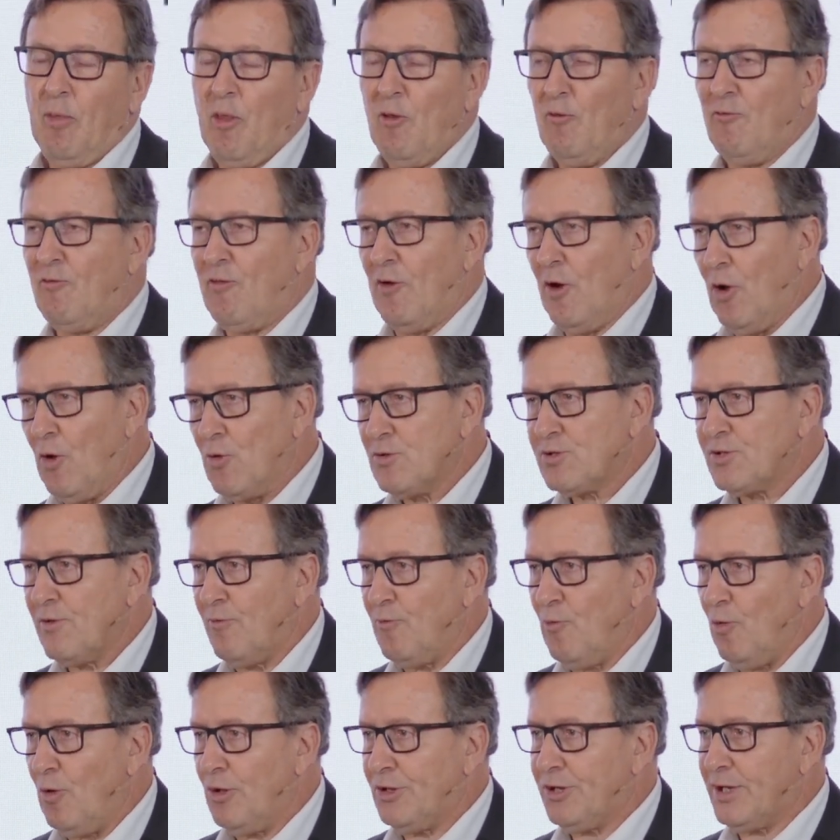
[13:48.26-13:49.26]
flows of
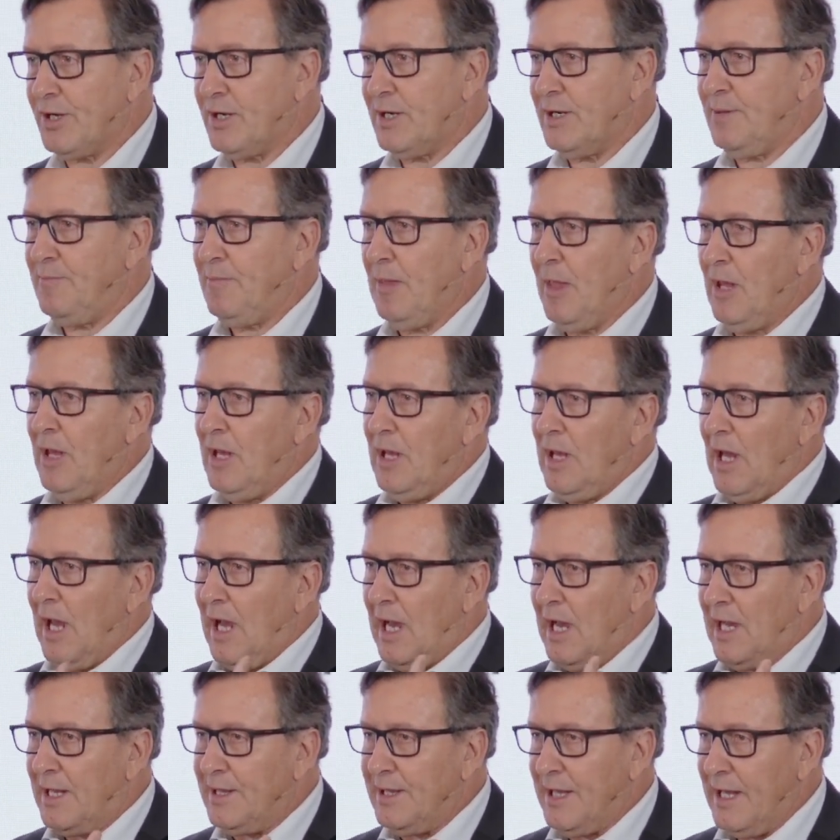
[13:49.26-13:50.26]
water,
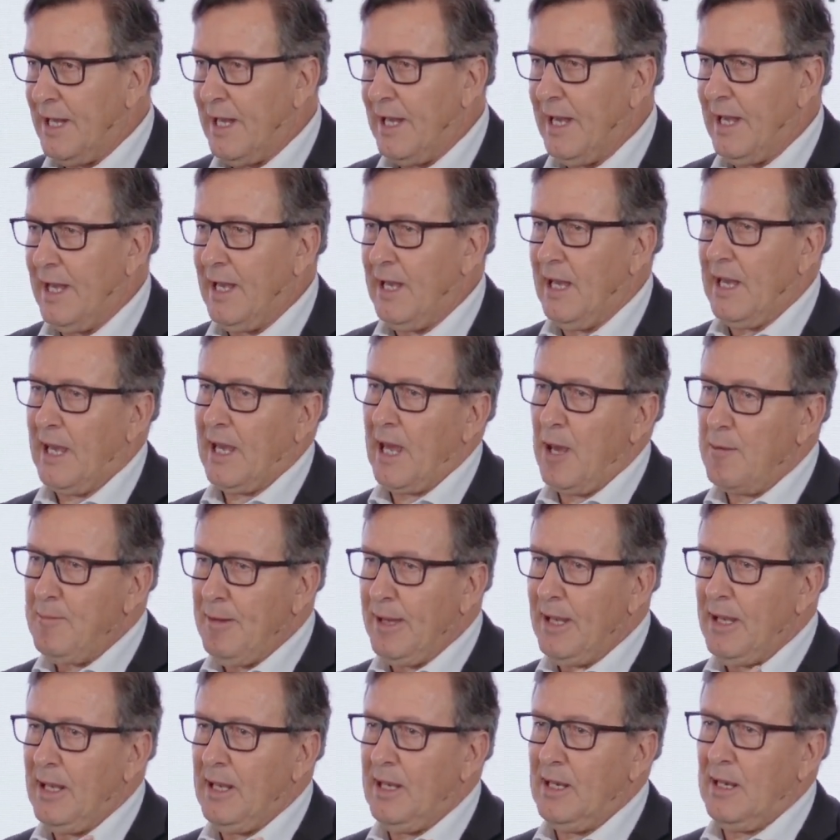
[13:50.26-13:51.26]
and the
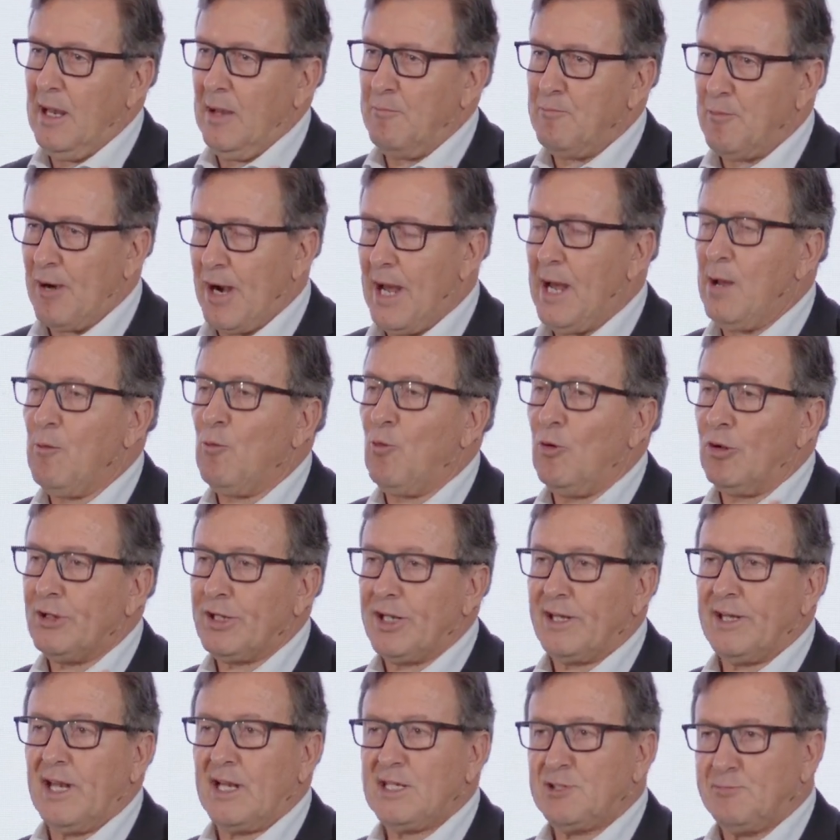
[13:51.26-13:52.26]
heavy brine
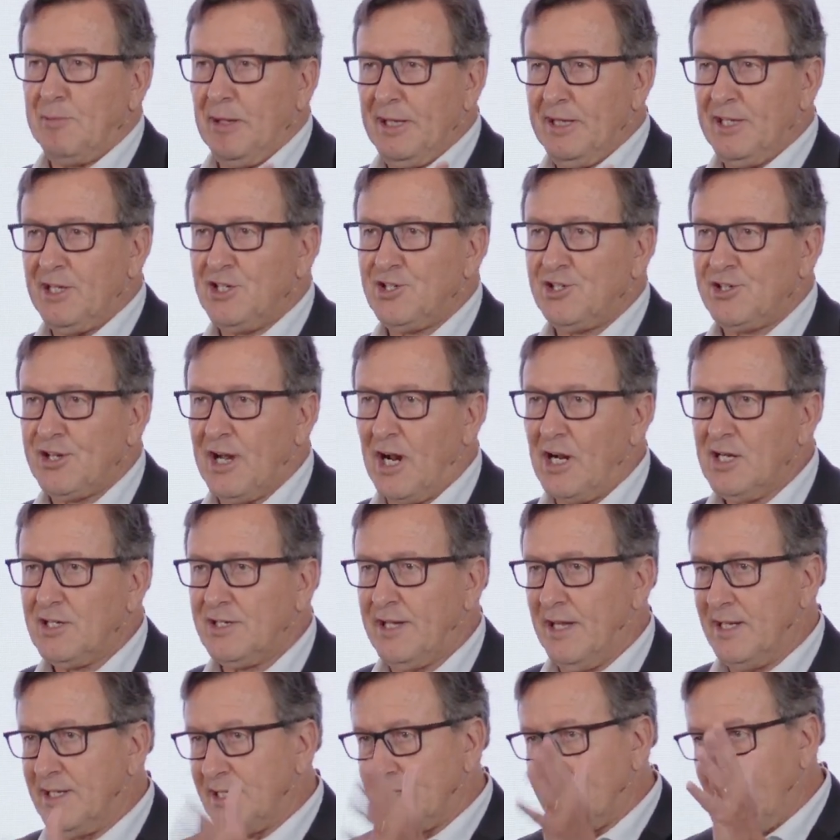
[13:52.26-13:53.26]
water that's been discharged
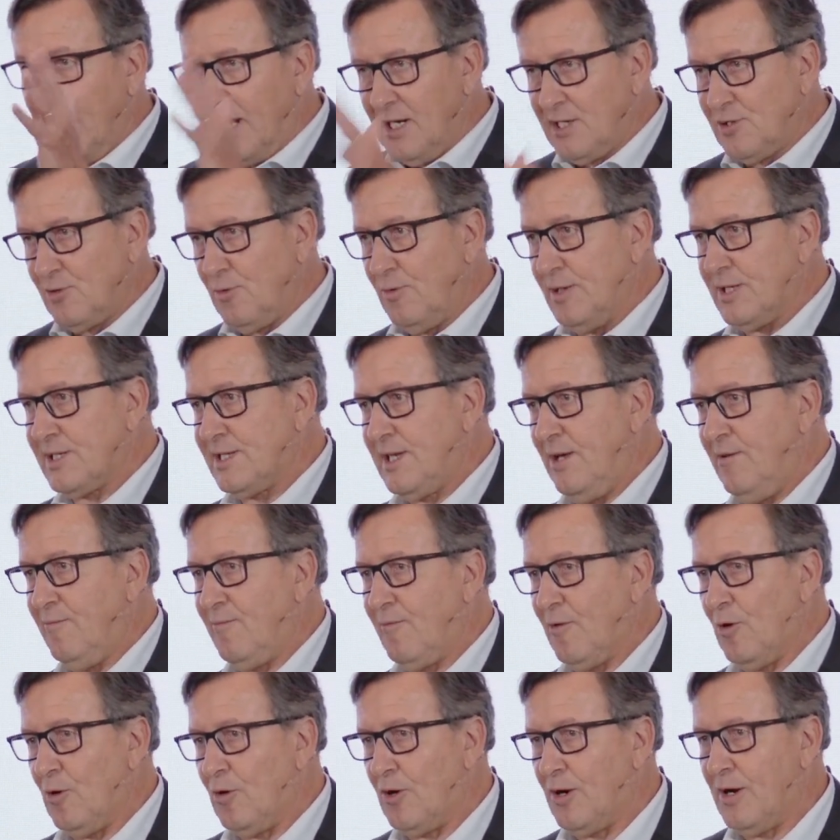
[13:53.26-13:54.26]
and sinks to the
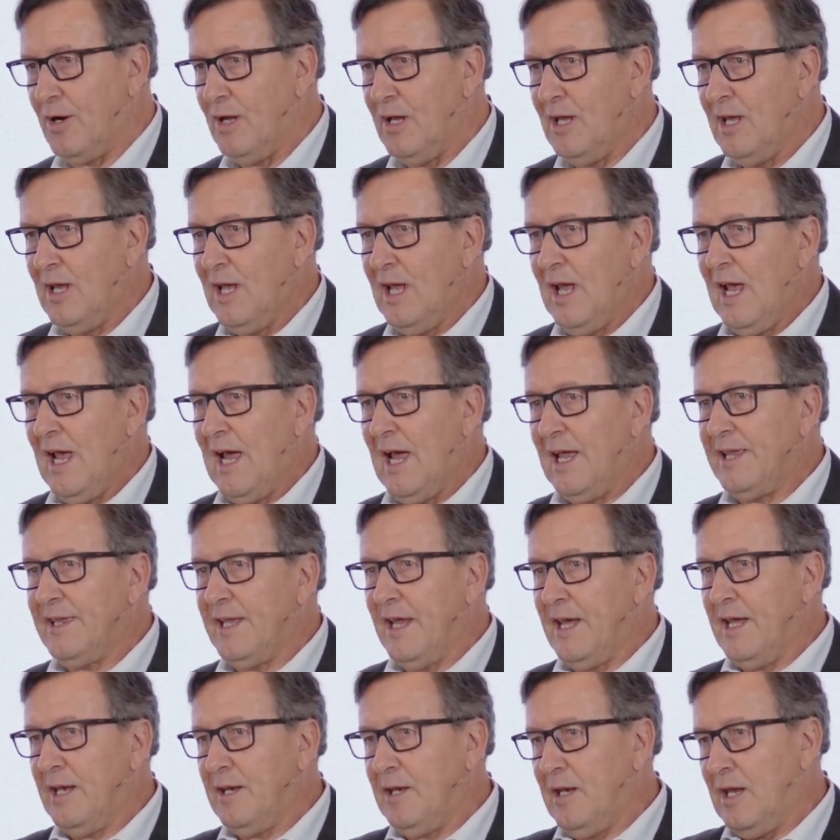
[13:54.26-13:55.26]
seafloor and
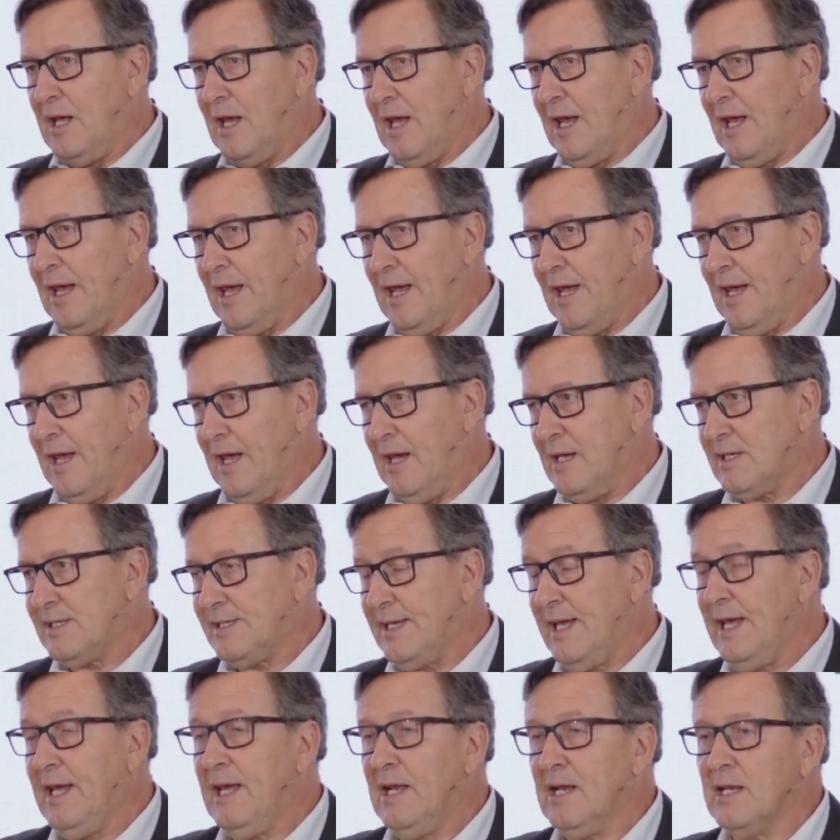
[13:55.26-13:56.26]
then
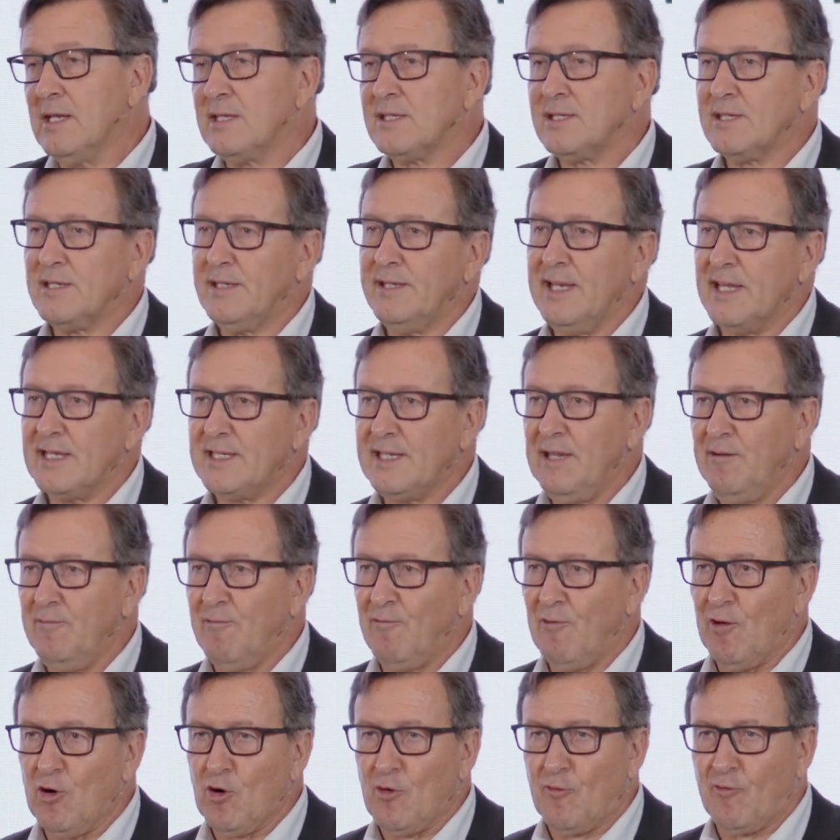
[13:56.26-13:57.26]
seals the
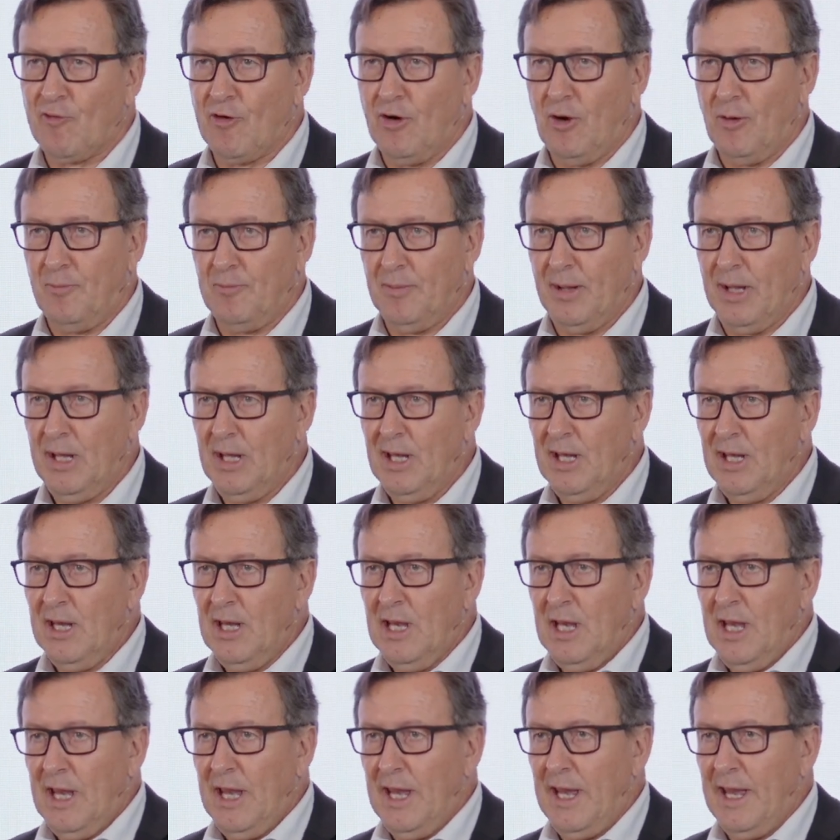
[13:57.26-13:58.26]
seafloor from
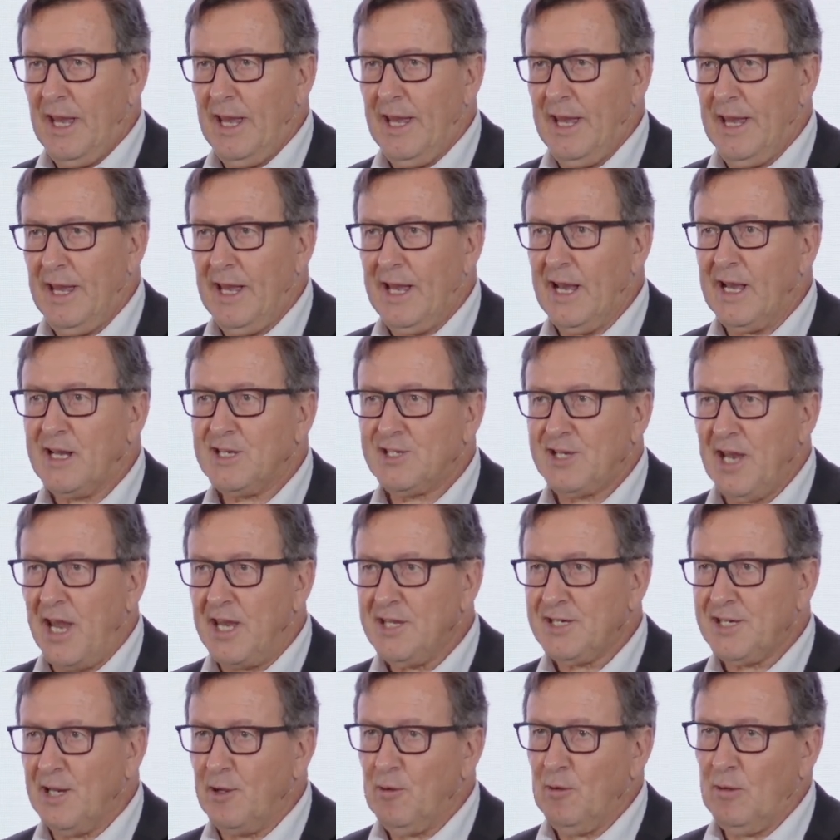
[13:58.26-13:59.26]

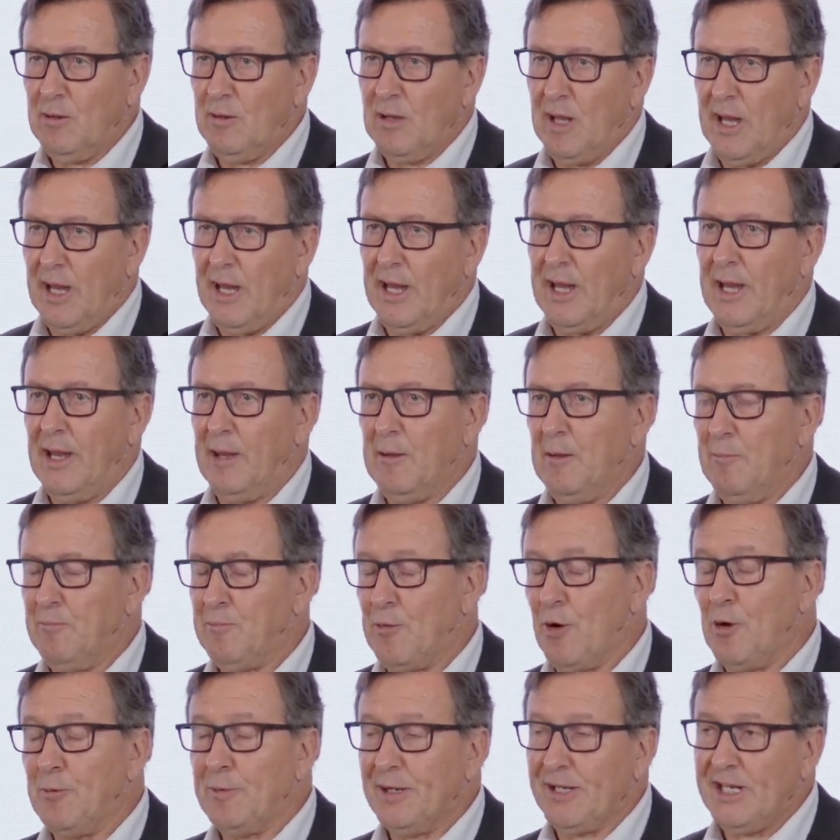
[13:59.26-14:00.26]
exchanging
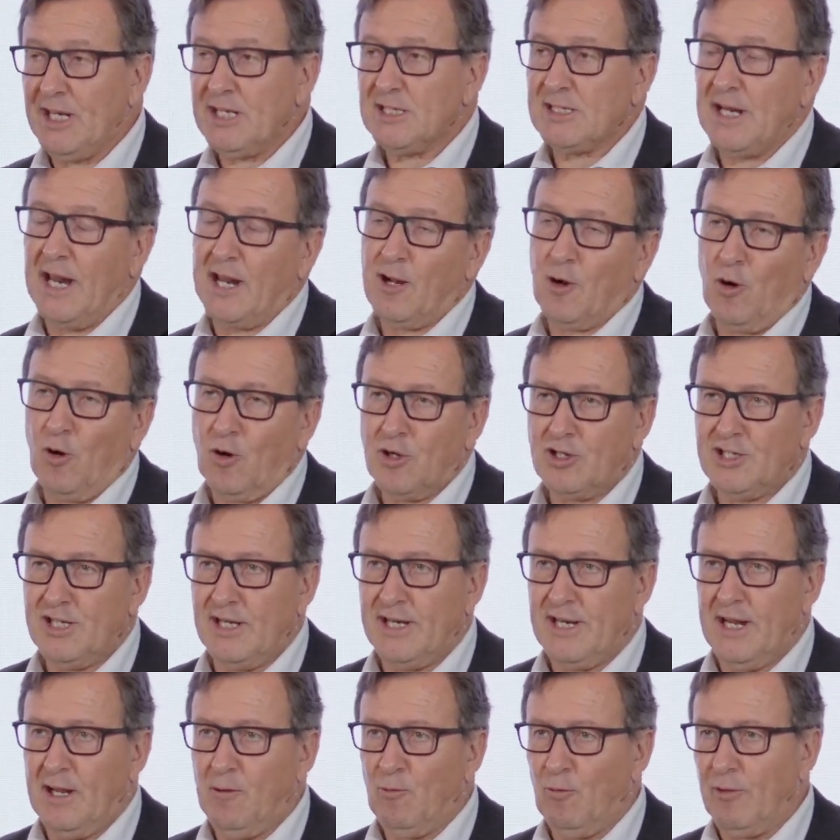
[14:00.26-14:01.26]
properties like
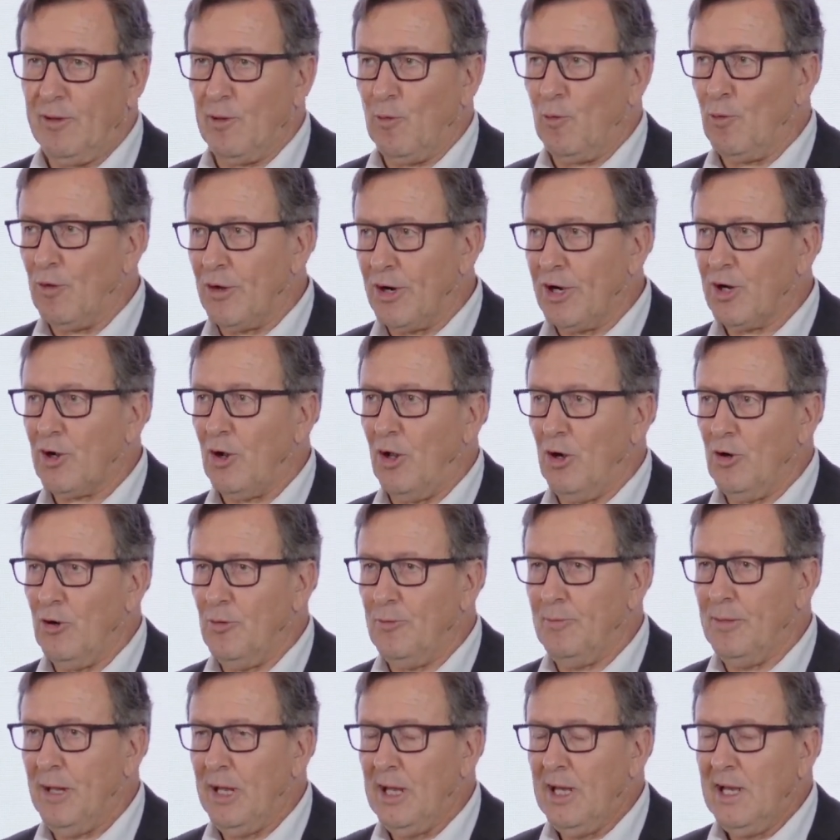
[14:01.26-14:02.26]
oxygen with the water
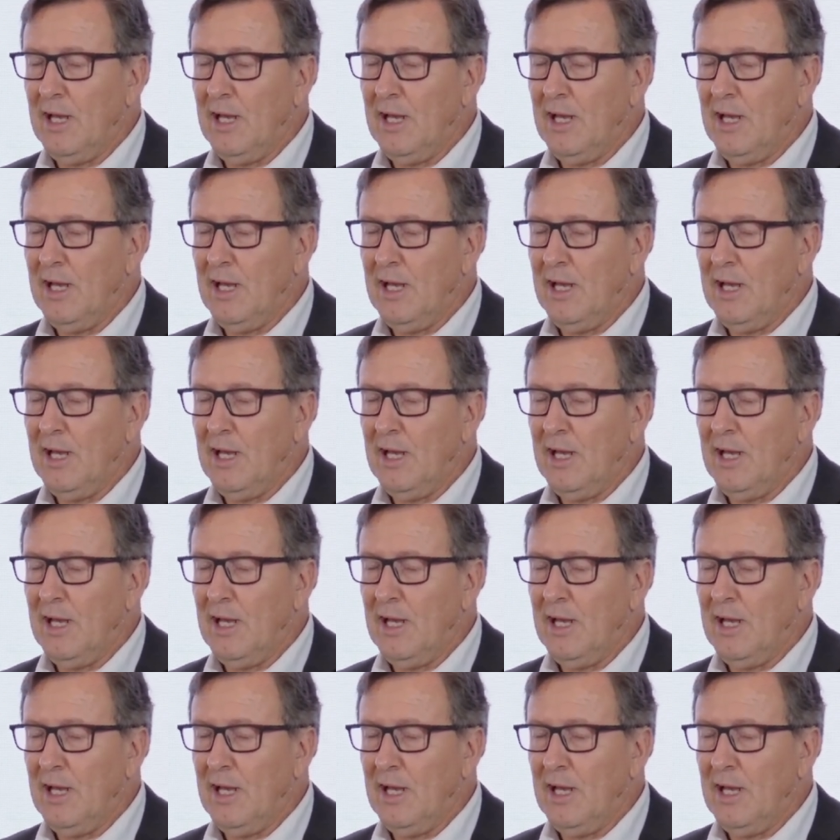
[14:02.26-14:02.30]
column,